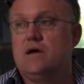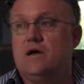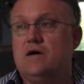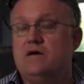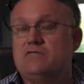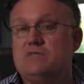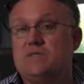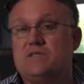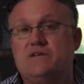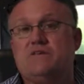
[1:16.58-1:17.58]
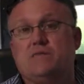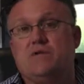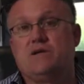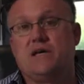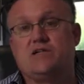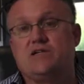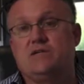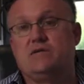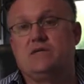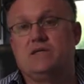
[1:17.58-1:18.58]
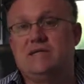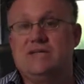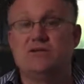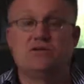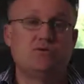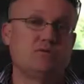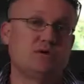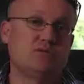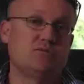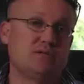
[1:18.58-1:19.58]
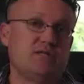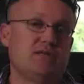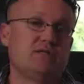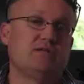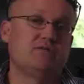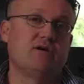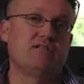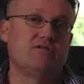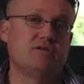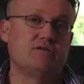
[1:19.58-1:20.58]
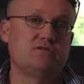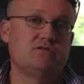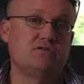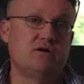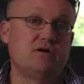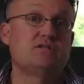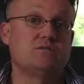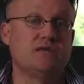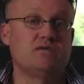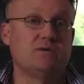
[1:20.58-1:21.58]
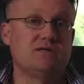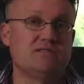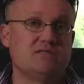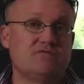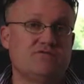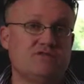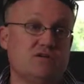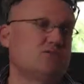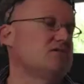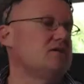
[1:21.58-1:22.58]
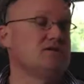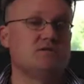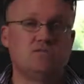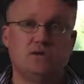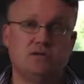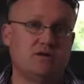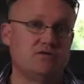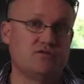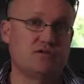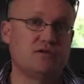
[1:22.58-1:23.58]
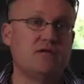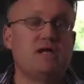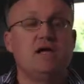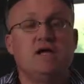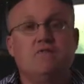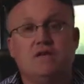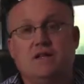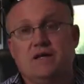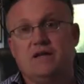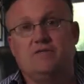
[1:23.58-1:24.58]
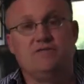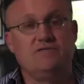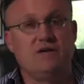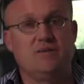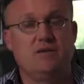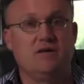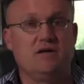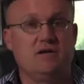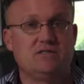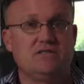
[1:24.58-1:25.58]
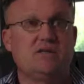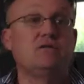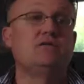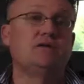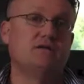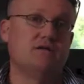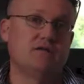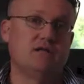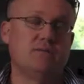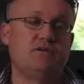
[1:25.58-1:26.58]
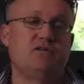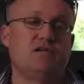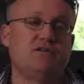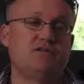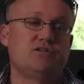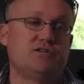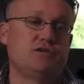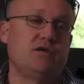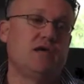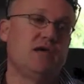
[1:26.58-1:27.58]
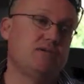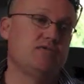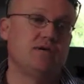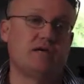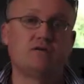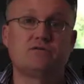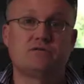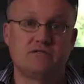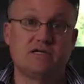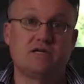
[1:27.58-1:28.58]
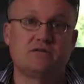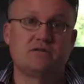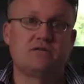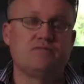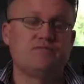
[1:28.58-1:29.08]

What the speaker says: of specific protection geared towards protecting the rights of those who are displaced because of circumstances beyond their control related to environmental causes, including climate change and or natural disasters.